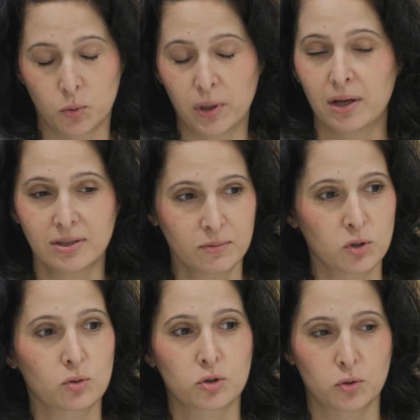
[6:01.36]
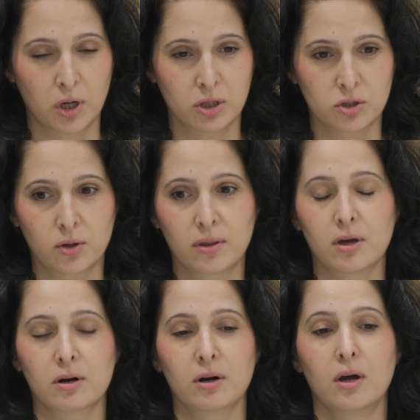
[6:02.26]
So we had some students who interned
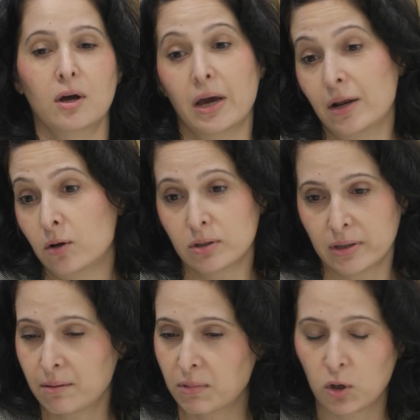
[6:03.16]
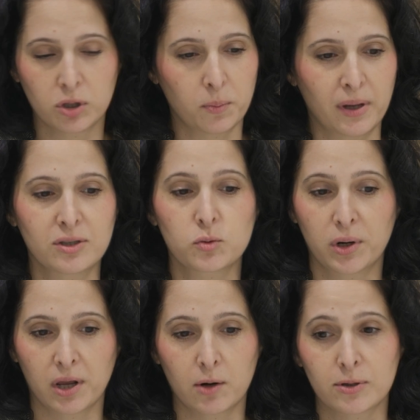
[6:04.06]
there. It all depends
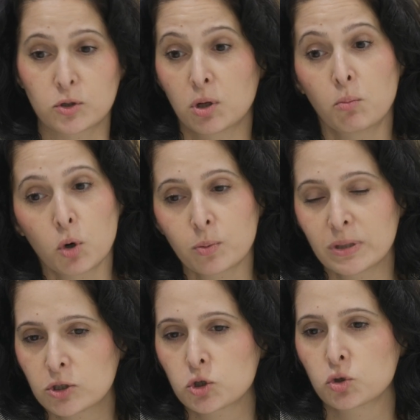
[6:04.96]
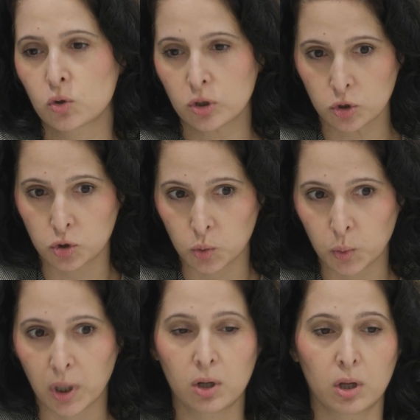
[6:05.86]
what area. So the more research students
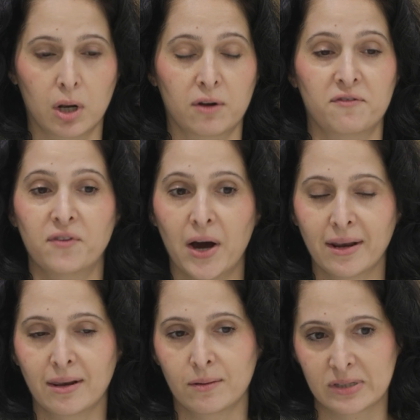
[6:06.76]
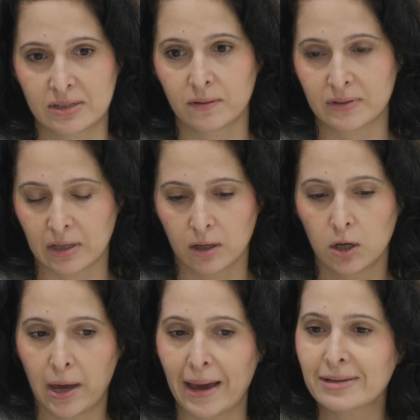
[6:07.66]
do in find themselves, like
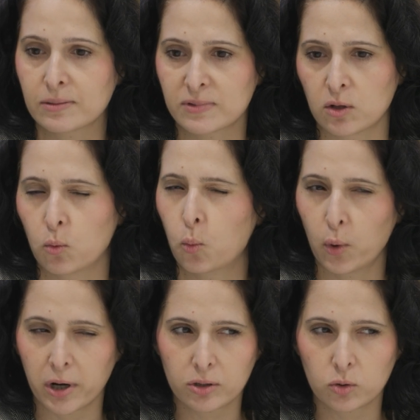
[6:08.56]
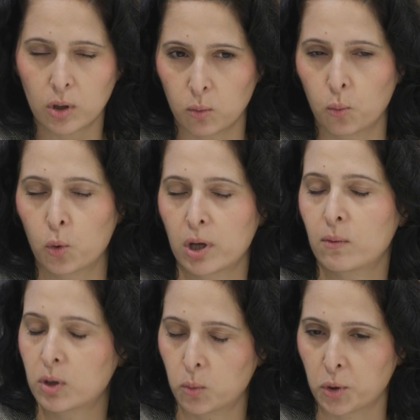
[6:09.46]
ask themselves, what do I
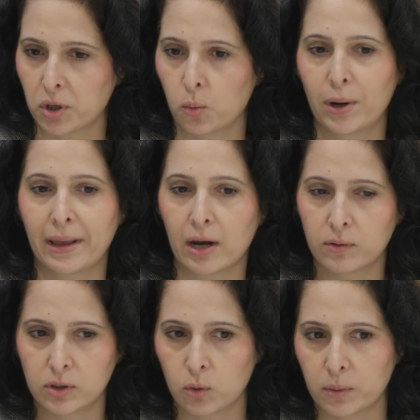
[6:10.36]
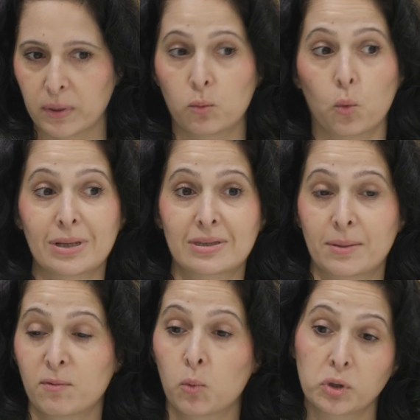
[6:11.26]
want to work? What area do I want to be? What
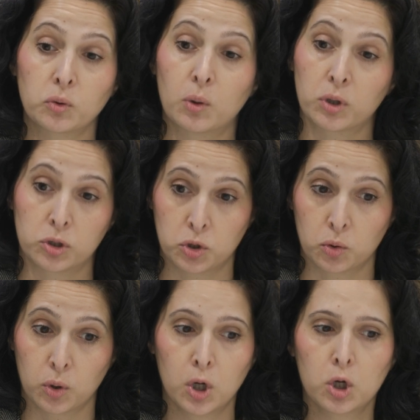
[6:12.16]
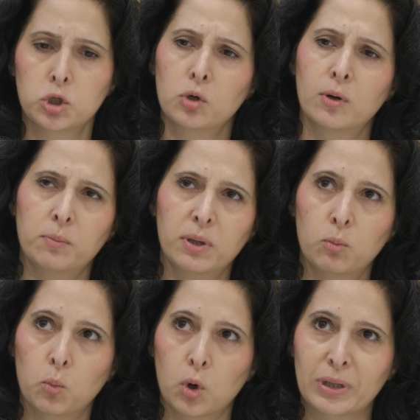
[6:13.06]
type of work do I want to do? Do you want to be
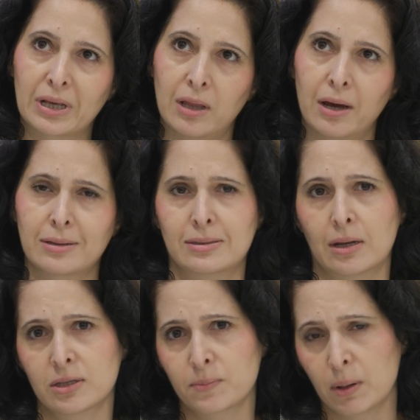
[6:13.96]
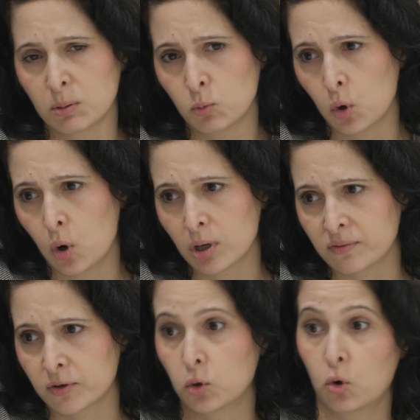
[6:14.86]
more with clients? Then it's probably more
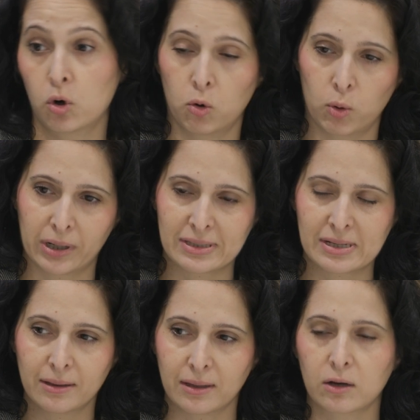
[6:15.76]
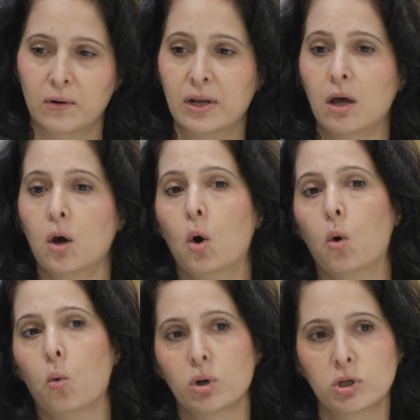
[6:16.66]
audit for you or consulting, right?
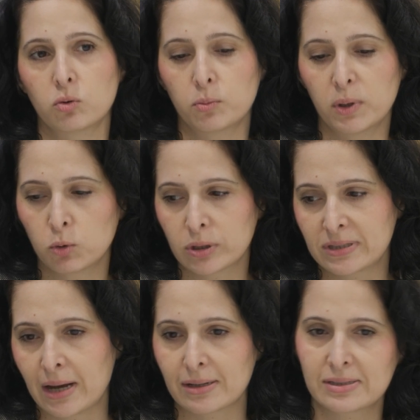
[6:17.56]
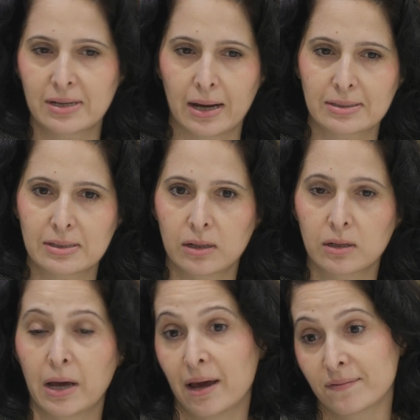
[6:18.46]
Or do you want to be more tax?
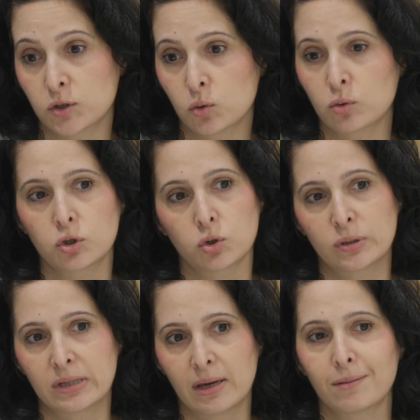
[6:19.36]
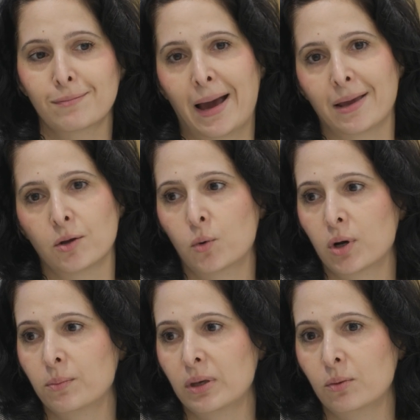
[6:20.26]
I have students who say, I don't
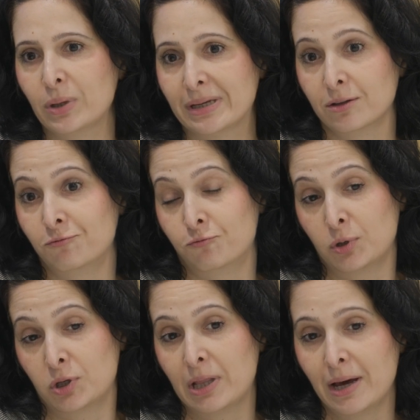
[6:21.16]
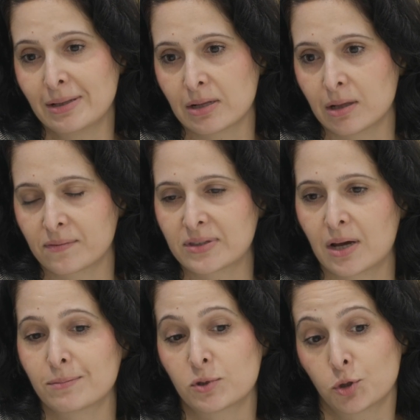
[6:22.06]
want to be with clients a lot of
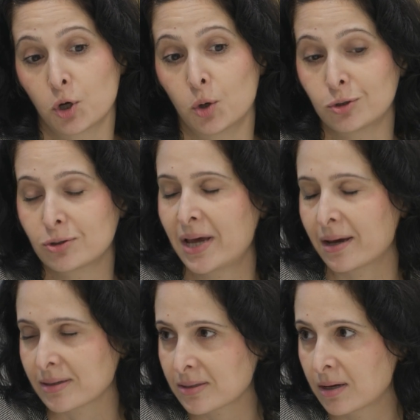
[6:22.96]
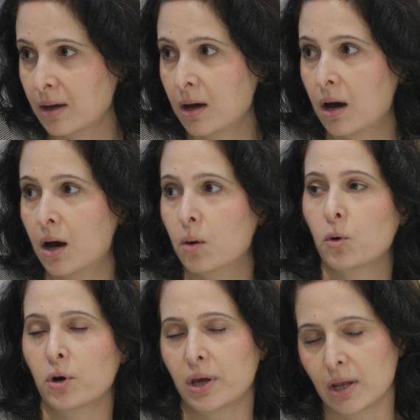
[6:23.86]
times, so they go into tax
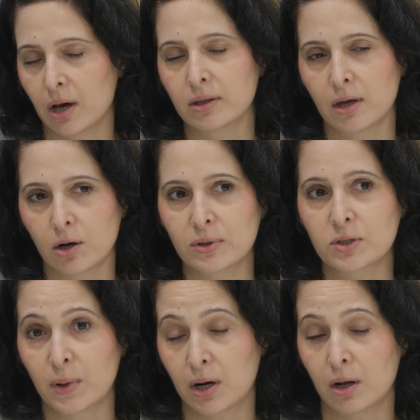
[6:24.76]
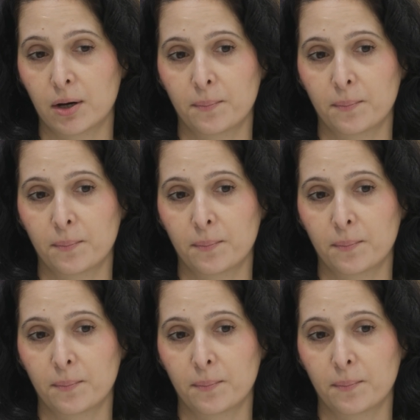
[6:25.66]
or any other areas. But